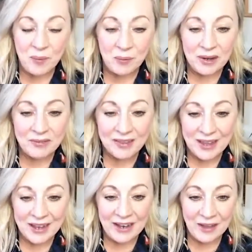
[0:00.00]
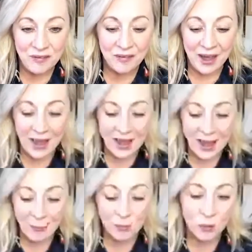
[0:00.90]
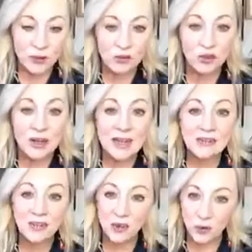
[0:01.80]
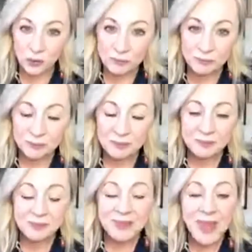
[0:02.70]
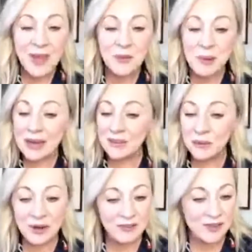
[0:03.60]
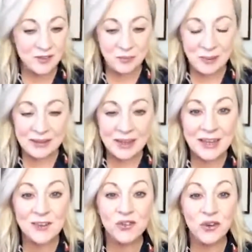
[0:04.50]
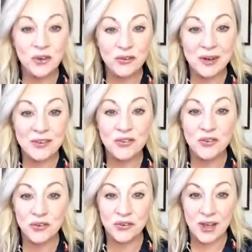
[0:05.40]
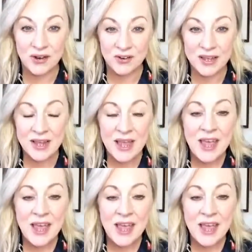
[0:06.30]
We're living the high life. I am going to let you all go and go back to wherever you have been and enjoy the rest of your Saturday.